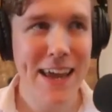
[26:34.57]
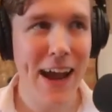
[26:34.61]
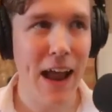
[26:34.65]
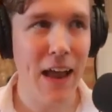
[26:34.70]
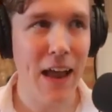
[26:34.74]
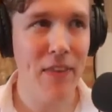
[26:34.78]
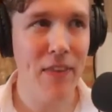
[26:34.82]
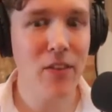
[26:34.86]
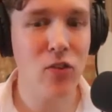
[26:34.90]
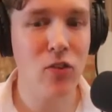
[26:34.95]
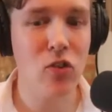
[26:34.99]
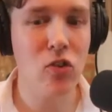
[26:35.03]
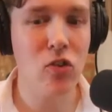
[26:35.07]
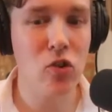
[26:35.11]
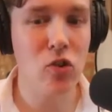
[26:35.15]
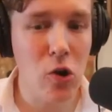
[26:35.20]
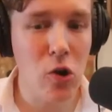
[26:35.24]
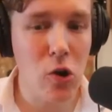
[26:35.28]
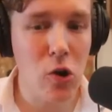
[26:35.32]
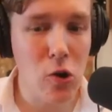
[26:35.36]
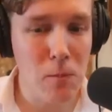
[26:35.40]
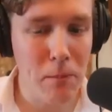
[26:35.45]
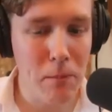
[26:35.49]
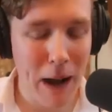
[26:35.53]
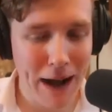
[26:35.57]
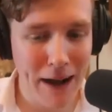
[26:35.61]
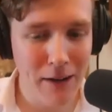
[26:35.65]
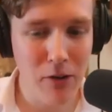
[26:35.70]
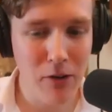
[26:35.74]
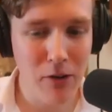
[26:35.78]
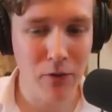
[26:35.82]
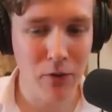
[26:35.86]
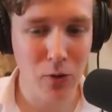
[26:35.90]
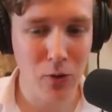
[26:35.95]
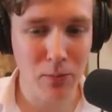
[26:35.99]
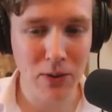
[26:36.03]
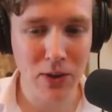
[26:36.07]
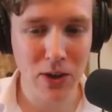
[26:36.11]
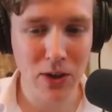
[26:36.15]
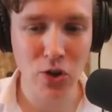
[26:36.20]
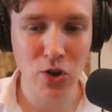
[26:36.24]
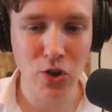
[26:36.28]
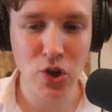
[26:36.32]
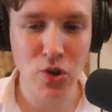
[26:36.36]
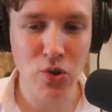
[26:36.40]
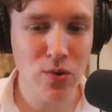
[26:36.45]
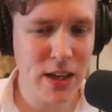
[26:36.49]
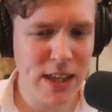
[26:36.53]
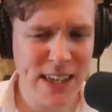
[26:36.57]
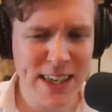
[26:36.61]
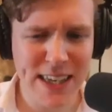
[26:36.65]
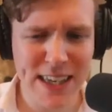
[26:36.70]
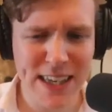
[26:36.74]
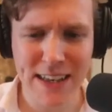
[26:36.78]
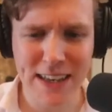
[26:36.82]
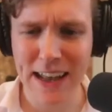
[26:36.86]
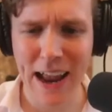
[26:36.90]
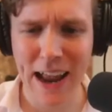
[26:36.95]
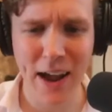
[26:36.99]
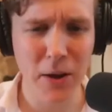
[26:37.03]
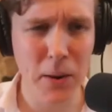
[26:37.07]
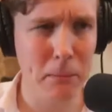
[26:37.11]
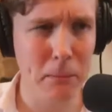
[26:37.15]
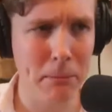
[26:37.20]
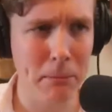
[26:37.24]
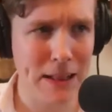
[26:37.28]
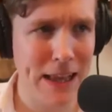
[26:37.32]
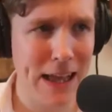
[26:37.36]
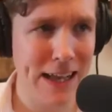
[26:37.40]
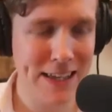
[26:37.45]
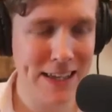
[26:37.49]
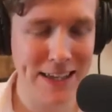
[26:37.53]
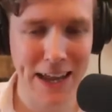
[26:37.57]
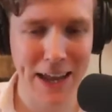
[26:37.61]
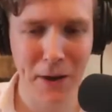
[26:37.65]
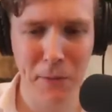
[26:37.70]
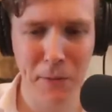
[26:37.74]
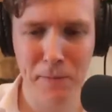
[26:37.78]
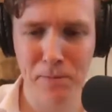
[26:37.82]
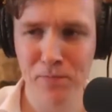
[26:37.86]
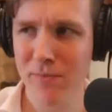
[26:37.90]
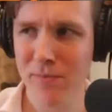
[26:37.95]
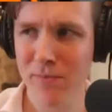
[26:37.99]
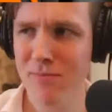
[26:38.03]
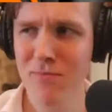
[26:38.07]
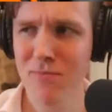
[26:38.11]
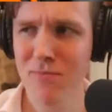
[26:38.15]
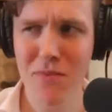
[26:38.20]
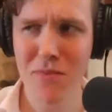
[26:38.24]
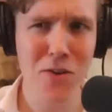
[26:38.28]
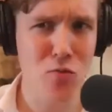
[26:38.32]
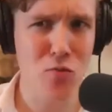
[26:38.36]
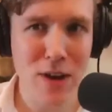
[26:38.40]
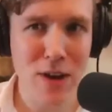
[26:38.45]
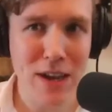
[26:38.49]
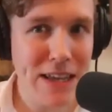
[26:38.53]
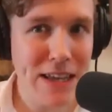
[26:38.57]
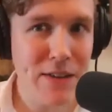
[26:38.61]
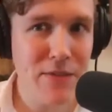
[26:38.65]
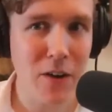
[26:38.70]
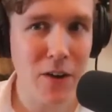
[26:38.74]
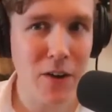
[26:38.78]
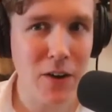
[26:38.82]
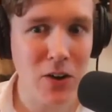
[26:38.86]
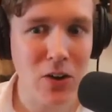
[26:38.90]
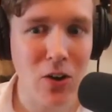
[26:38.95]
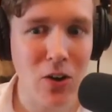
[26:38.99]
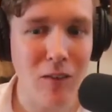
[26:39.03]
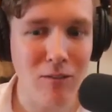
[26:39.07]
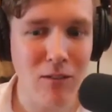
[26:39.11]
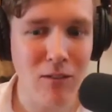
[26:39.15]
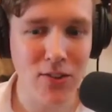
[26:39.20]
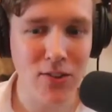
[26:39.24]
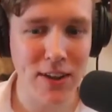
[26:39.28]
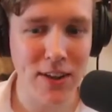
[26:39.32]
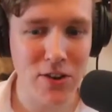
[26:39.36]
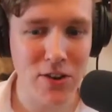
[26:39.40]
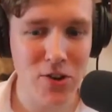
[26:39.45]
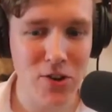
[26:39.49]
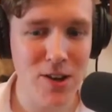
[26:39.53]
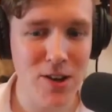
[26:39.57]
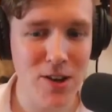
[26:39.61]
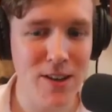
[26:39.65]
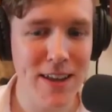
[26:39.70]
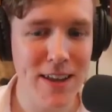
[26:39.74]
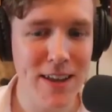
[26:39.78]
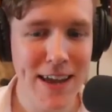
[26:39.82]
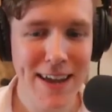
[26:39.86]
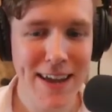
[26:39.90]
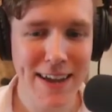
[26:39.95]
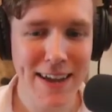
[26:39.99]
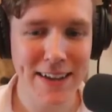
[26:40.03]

And that's so powerful because you can sit down and blast out a really fun conversation.